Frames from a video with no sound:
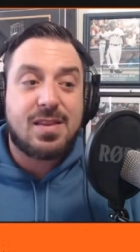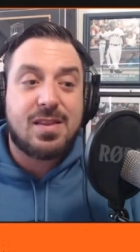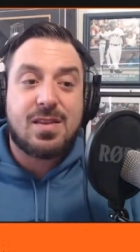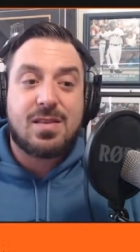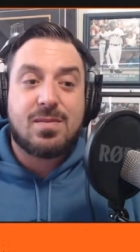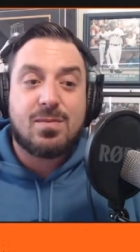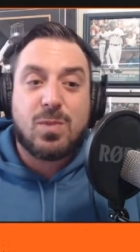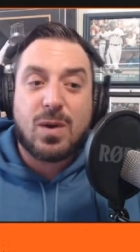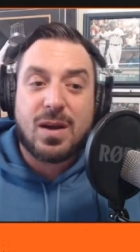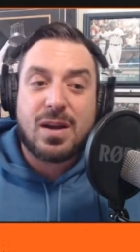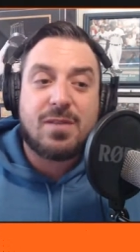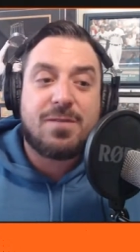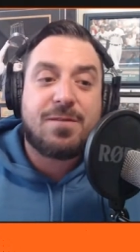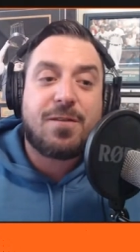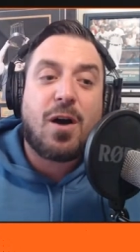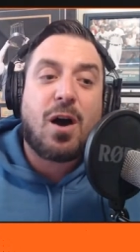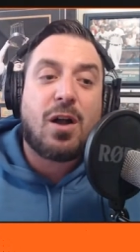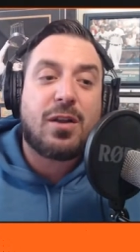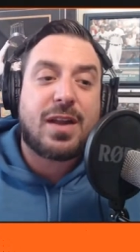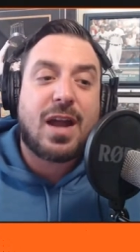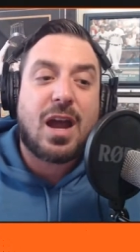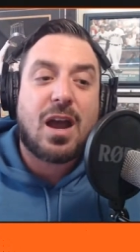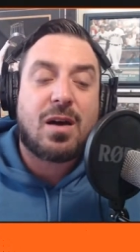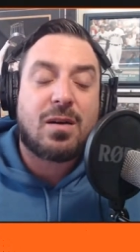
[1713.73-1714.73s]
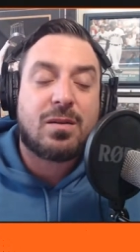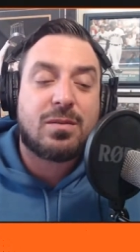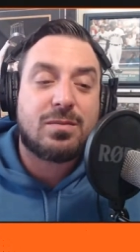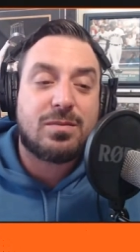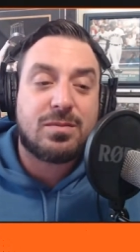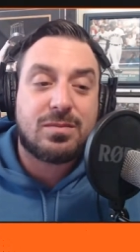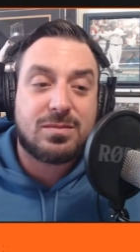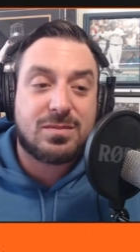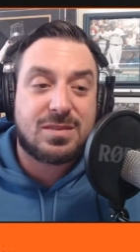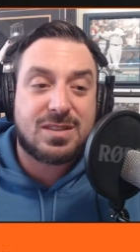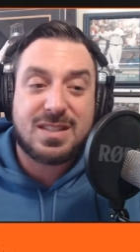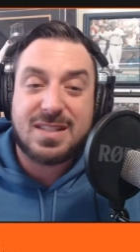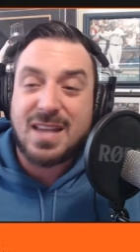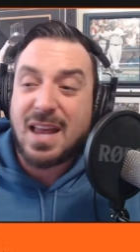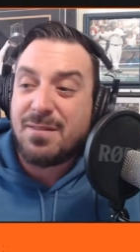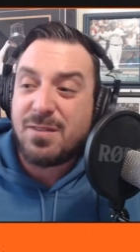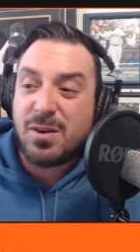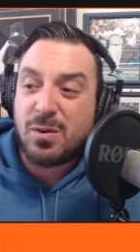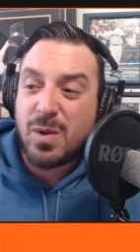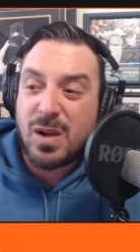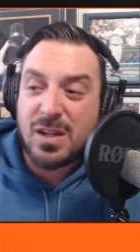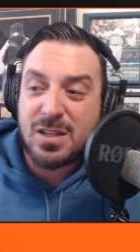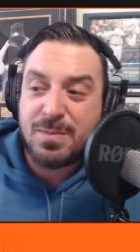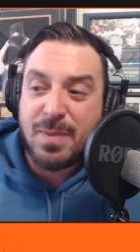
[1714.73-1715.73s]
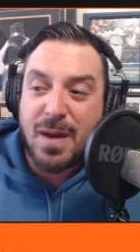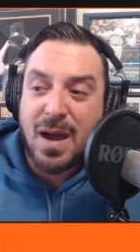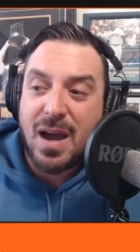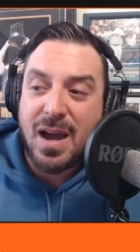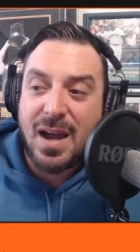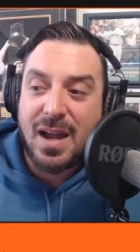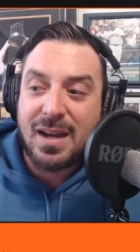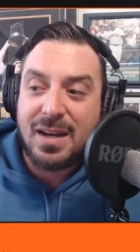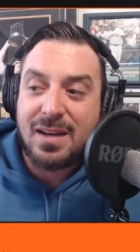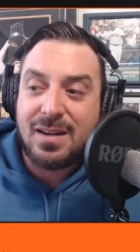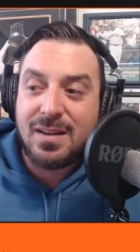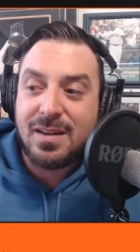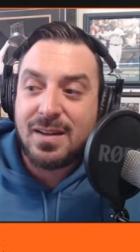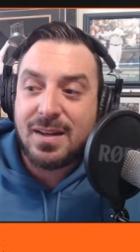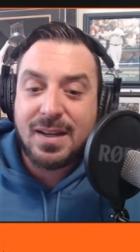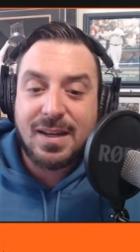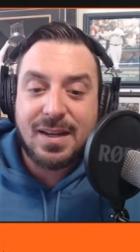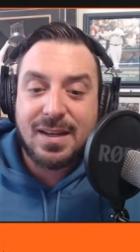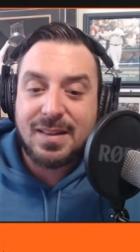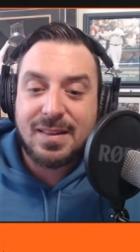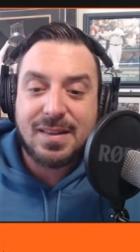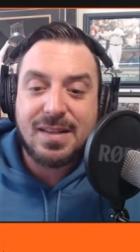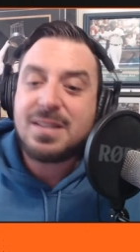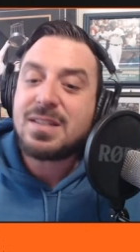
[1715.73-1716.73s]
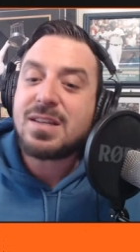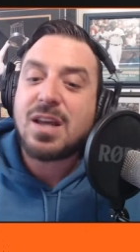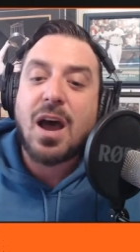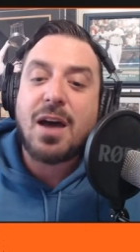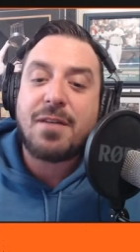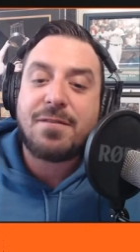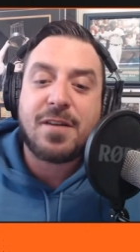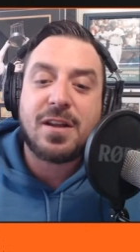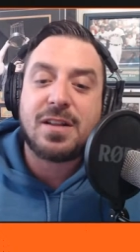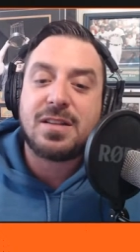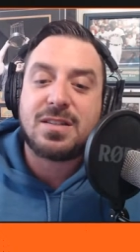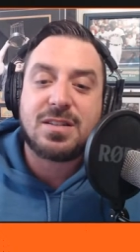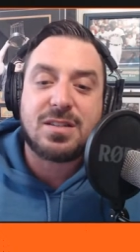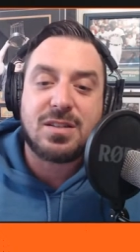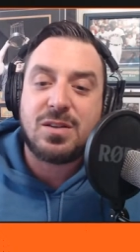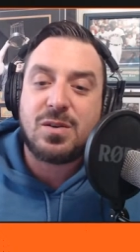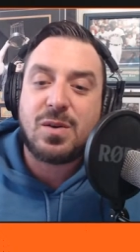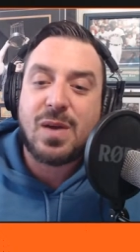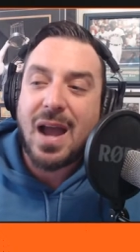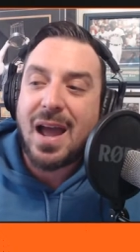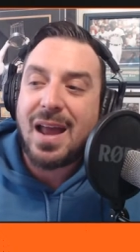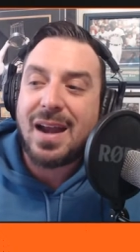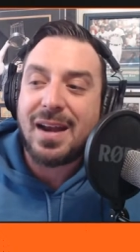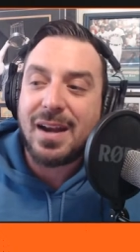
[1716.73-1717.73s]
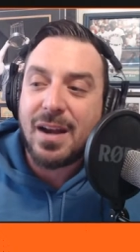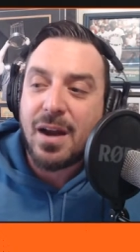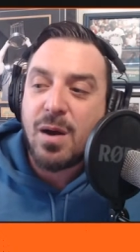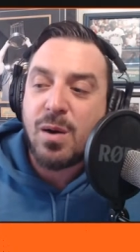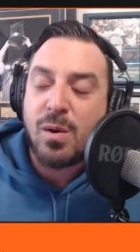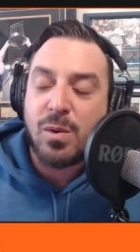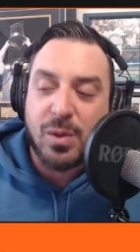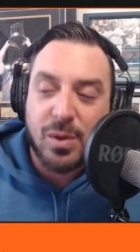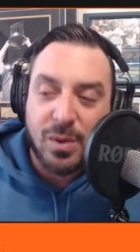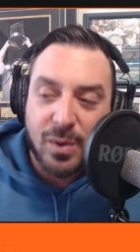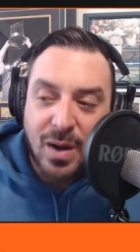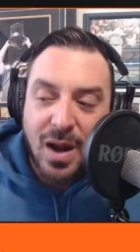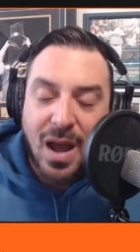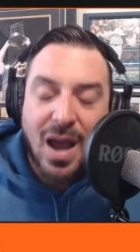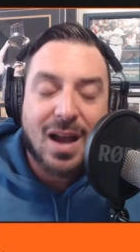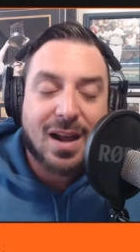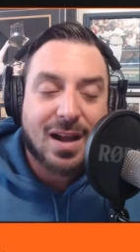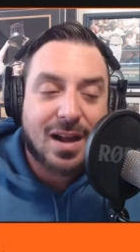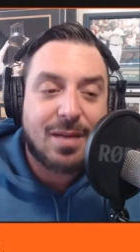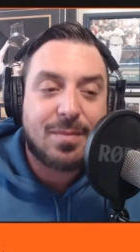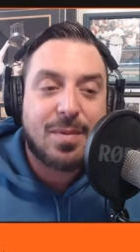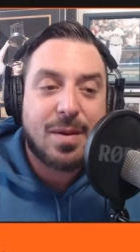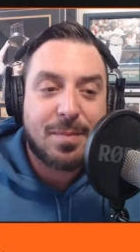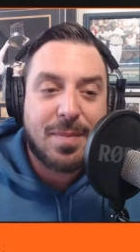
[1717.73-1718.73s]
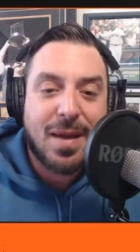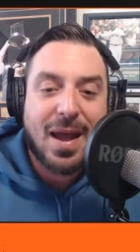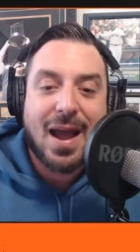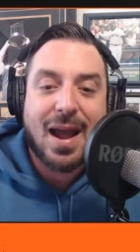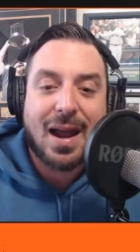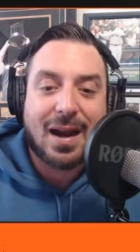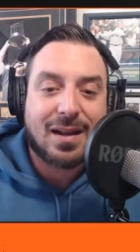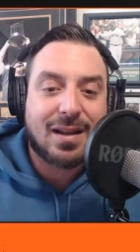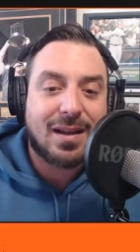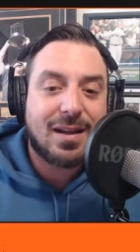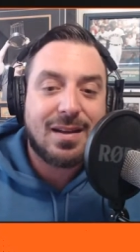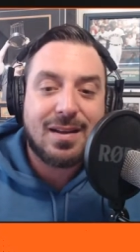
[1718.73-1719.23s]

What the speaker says: when you fall down 7 runs behind, this offense, you kind of know they're not coming back.